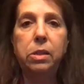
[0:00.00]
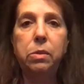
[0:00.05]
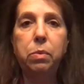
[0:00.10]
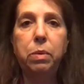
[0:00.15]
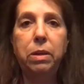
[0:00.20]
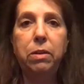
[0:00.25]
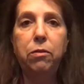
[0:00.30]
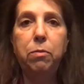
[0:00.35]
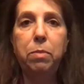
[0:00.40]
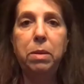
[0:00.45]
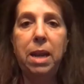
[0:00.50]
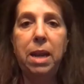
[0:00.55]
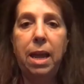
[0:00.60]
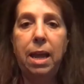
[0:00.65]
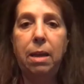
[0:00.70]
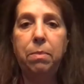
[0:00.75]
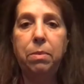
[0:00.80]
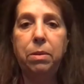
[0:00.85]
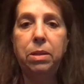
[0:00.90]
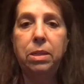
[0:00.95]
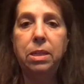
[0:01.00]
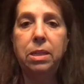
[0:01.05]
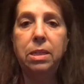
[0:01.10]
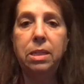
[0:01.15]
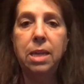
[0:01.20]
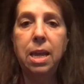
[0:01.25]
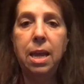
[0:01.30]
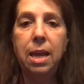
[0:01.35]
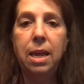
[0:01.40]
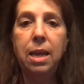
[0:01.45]
we've been able to
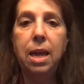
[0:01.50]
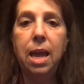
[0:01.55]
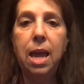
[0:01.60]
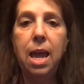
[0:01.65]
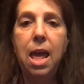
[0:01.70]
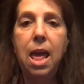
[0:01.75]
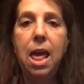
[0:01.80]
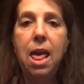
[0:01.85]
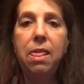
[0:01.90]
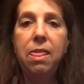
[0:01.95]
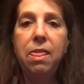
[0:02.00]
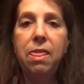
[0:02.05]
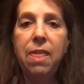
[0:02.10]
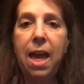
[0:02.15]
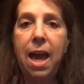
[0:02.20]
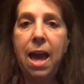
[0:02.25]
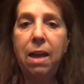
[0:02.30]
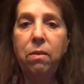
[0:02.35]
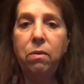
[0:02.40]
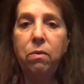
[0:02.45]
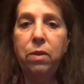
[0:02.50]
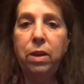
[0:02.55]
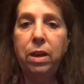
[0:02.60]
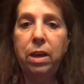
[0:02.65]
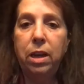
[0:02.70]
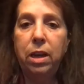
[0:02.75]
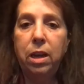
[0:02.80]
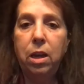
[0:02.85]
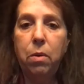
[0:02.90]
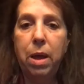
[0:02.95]
take that
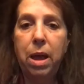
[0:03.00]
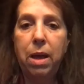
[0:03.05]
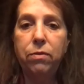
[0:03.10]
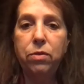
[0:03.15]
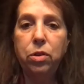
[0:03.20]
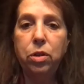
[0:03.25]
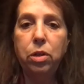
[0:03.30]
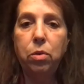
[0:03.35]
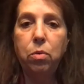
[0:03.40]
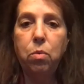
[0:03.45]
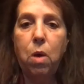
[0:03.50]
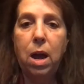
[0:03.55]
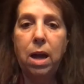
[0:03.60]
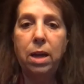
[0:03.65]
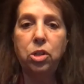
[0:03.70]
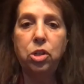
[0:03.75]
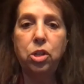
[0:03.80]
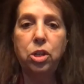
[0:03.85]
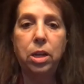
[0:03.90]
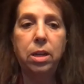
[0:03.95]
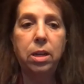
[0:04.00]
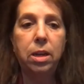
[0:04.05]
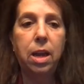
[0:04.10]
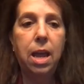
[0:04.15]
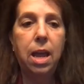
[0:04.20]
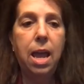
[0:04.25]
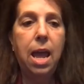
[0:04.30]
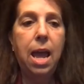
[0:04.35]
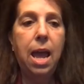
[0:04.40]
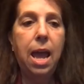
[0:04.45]
video after you watch it,
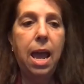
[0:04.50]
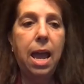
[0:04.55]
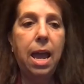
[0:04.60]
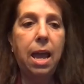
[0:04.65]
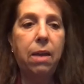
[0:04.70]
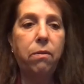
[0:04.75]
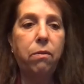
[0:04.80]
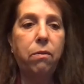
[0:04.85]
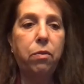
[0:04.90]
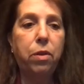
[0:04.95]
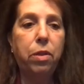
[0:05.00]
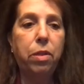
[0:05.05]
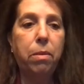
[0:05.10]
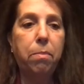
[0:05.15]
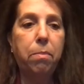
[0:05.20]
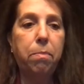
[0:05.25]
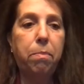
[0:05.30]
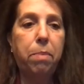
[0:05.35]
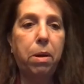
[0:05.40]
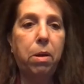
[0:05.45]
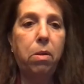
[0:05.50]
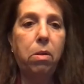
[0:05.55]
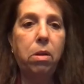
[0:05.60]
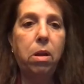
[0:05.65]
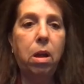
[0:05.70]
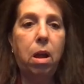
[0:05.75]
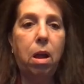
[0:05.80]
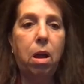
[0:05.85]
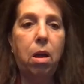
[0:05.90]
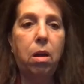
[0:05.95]
and for the bulk
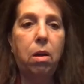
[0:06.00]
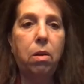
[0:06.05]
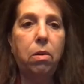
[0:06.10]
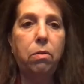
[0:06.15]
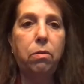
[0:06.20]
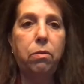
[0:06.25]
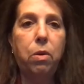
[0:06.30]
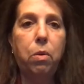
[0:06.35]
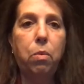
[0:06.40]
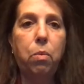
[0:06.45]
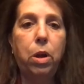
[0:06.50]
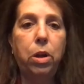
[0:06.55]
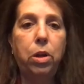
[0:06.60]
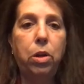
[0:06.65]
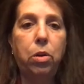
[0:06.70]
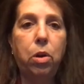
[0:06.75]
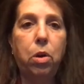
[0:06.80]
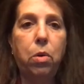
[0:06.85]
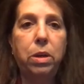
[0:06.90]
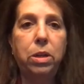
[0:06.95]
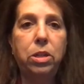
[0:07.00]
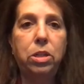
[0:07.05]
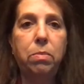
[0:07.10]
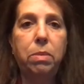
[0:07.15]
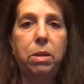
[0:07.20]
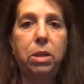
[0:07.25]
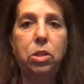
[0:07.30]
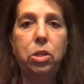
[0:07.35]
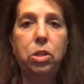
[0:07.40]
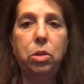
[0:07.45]
of what you're going to
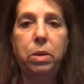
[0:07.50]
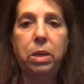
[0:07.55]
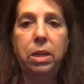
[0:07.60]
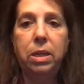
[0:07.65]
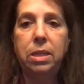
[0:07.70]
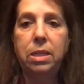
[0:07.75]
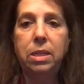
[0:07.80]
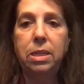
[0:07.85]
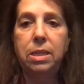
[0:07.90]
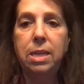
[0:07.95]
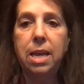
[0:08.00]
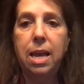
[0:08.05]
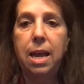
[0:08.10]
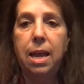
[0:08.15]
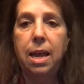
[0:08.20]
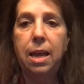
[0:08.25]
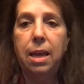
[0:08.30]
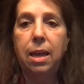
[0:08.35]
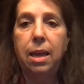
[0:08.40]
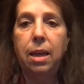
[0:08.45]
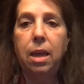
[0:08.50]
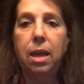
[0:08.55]
be doing today,